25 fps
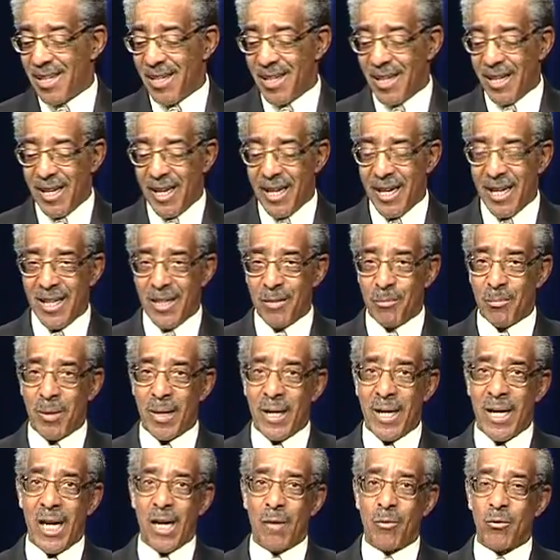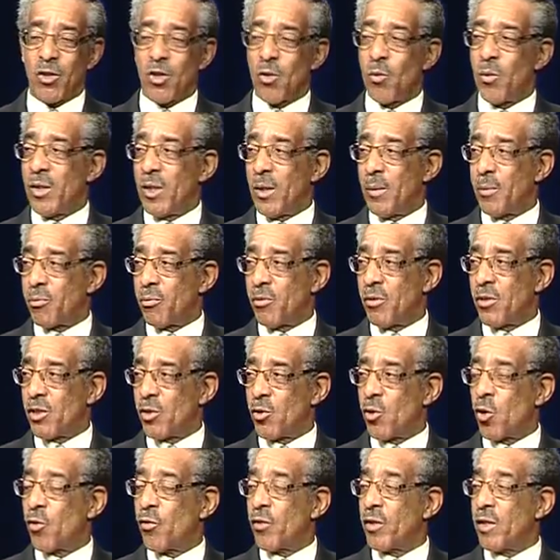And by having someone at Princeton
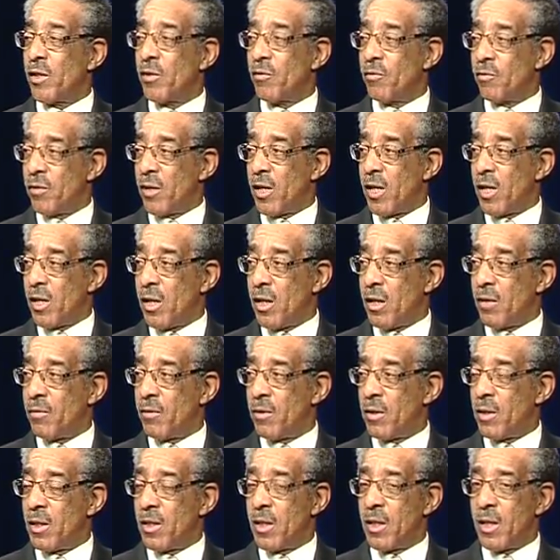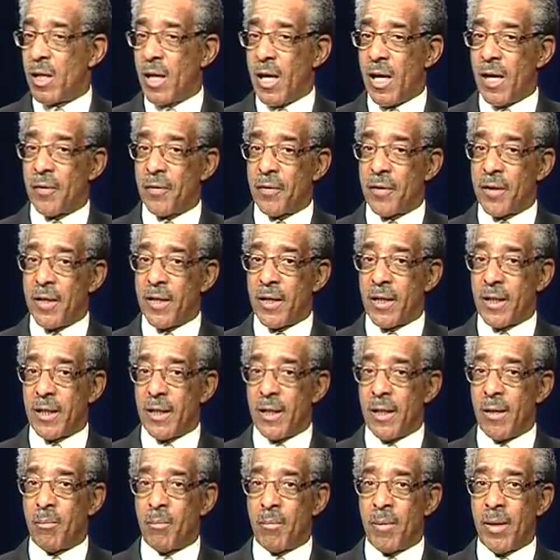already involved, I think
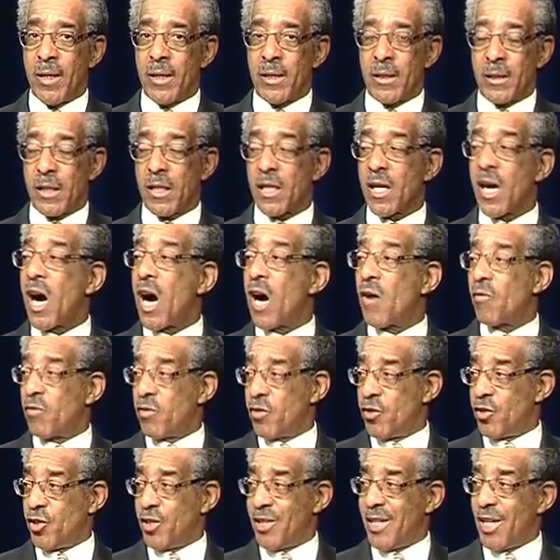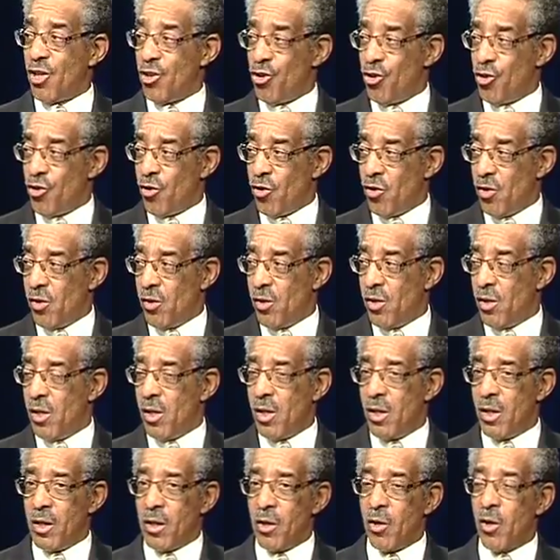it makes the conversation
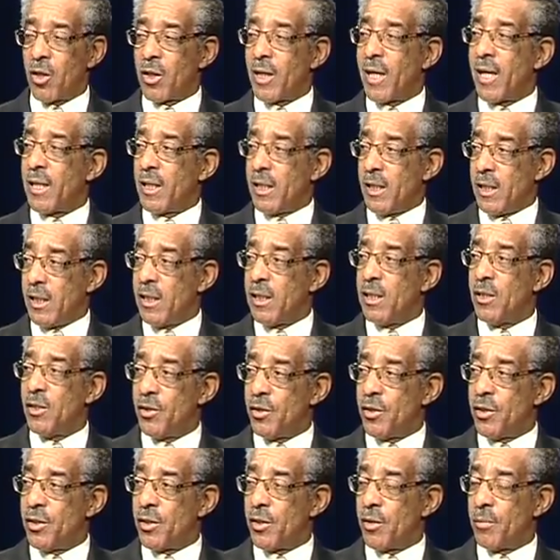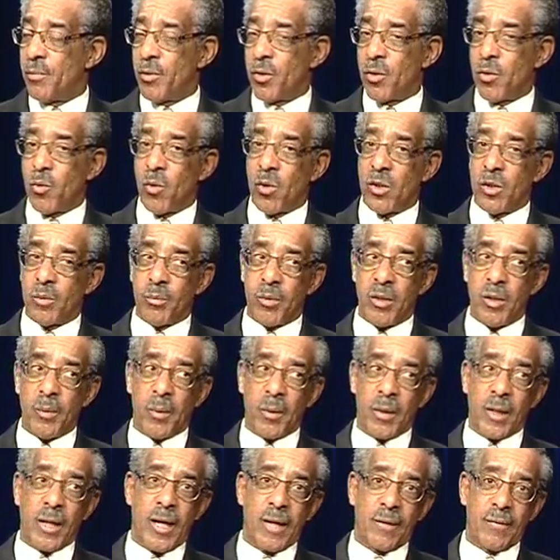a lot easier, because
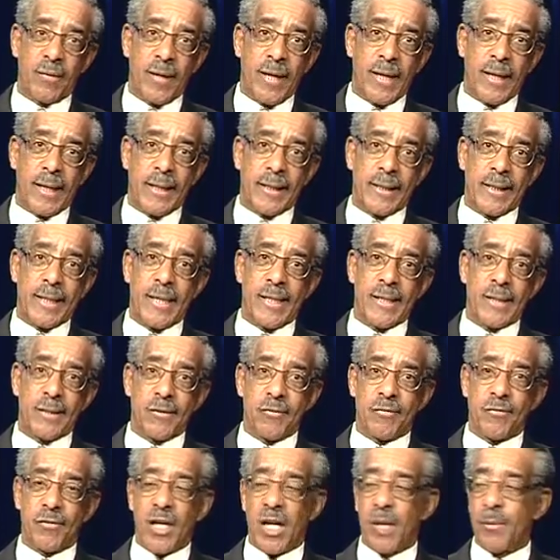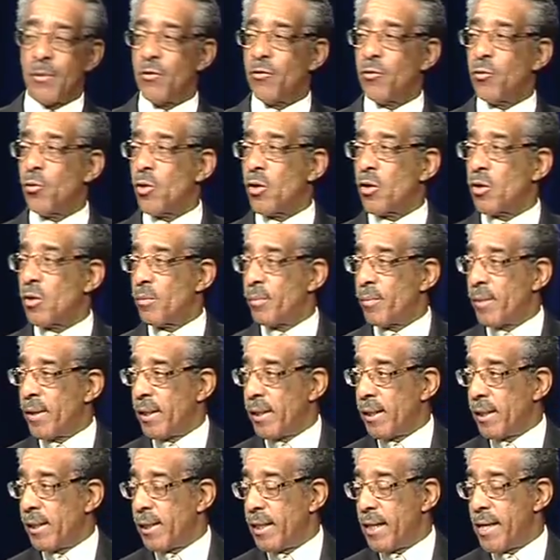people like that can testify before a
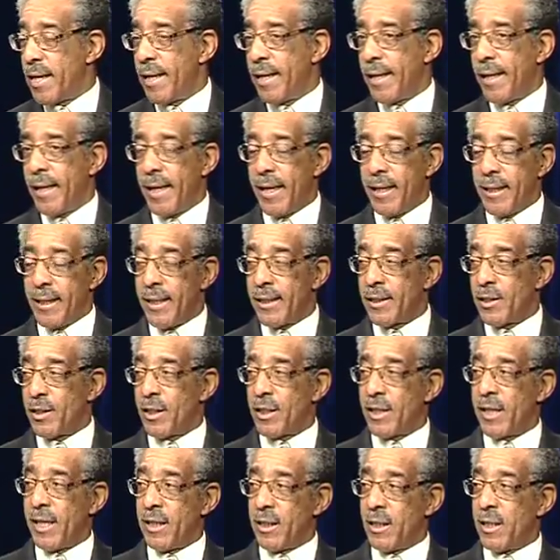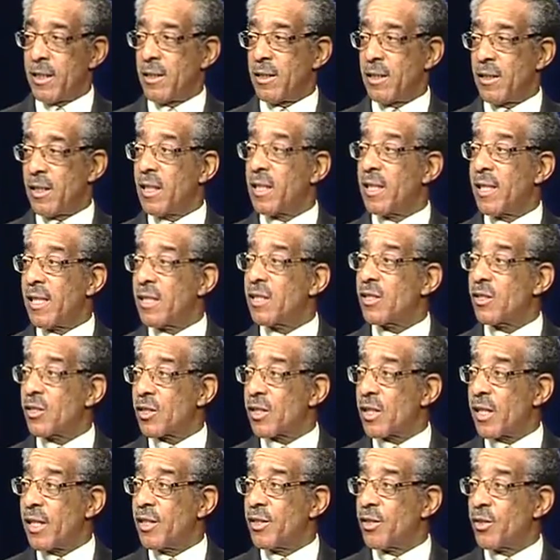committee and educate us in the
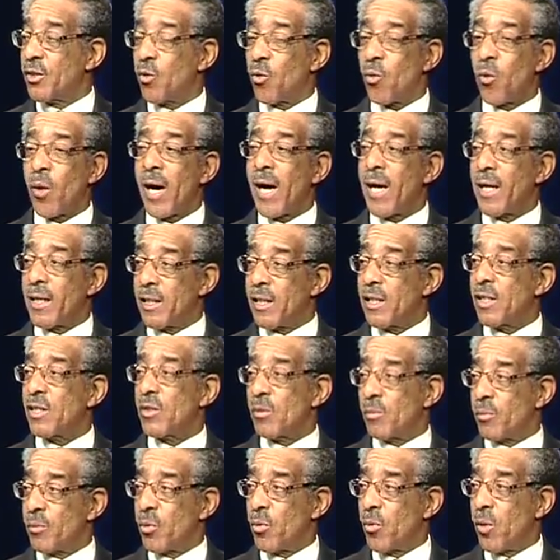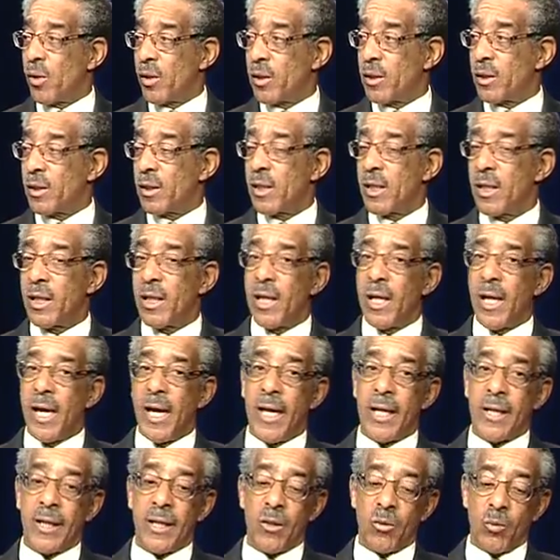legislature why it is important.
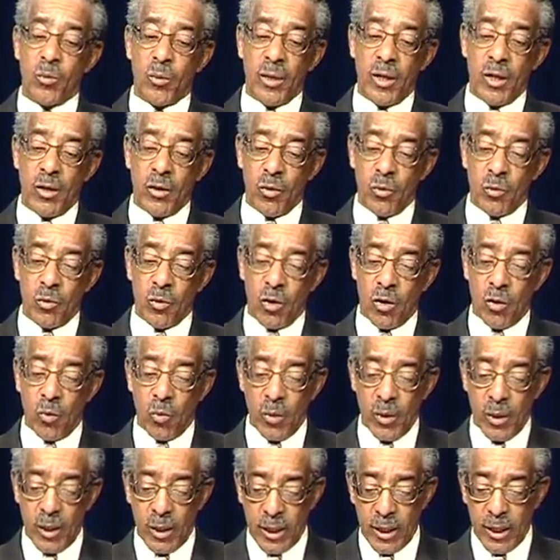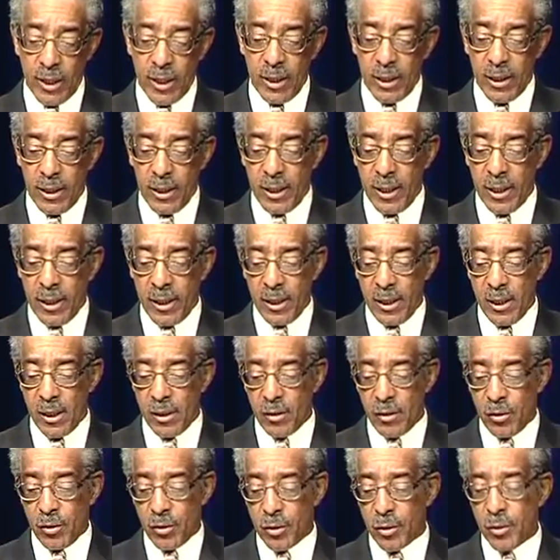And then we can do all we can to get the
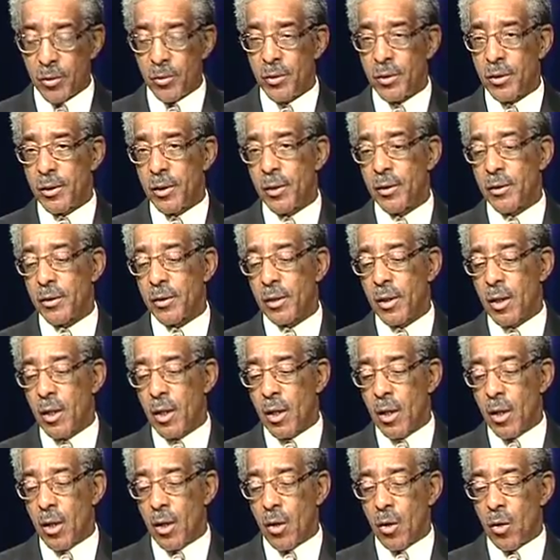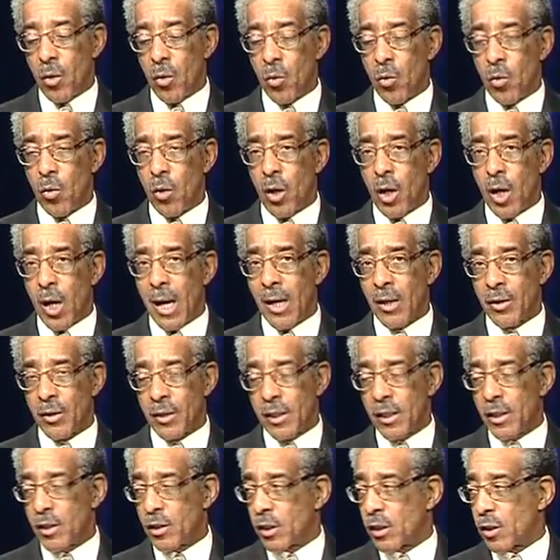institutions who are out
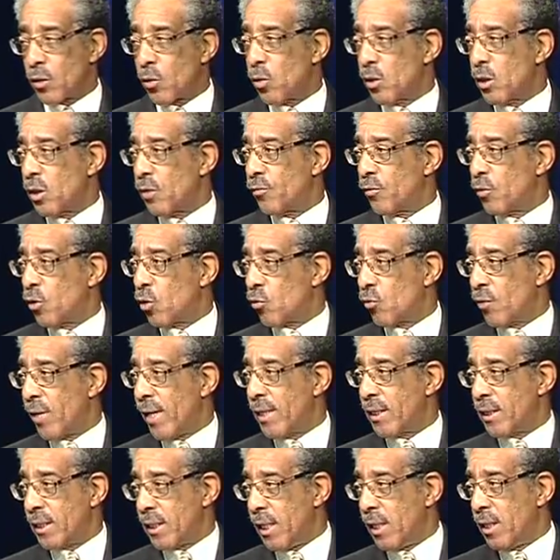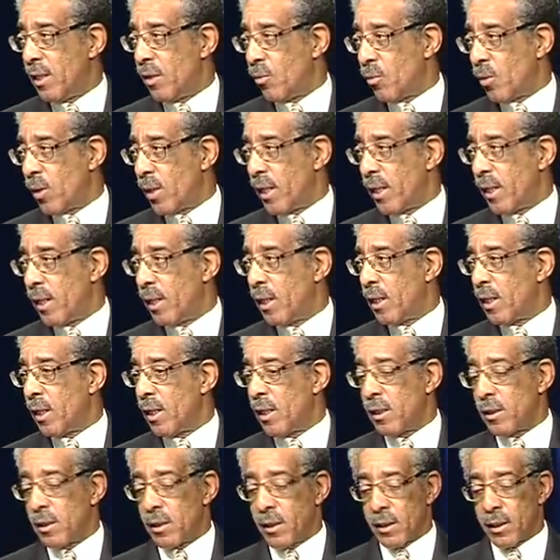there searching for grants anyway
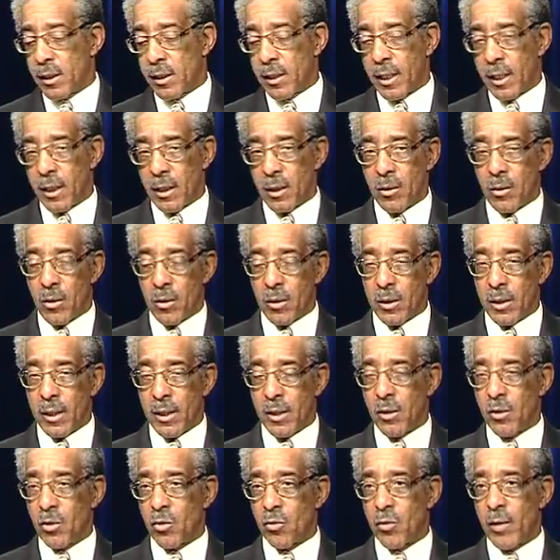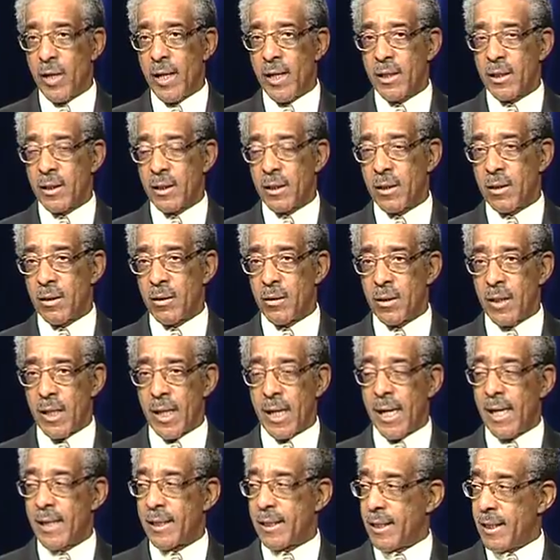to say, look, there are grants that you
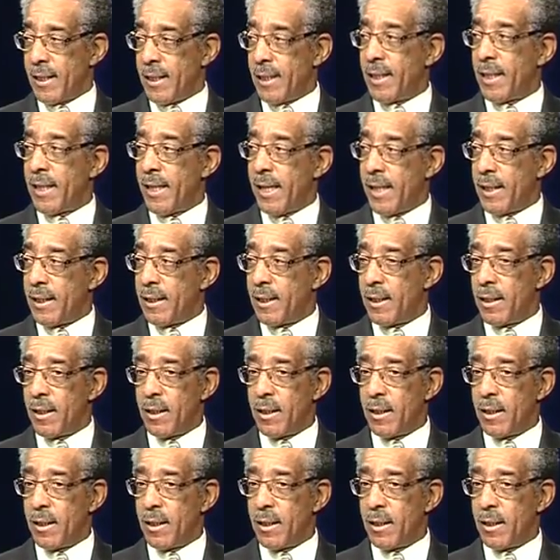guys can get.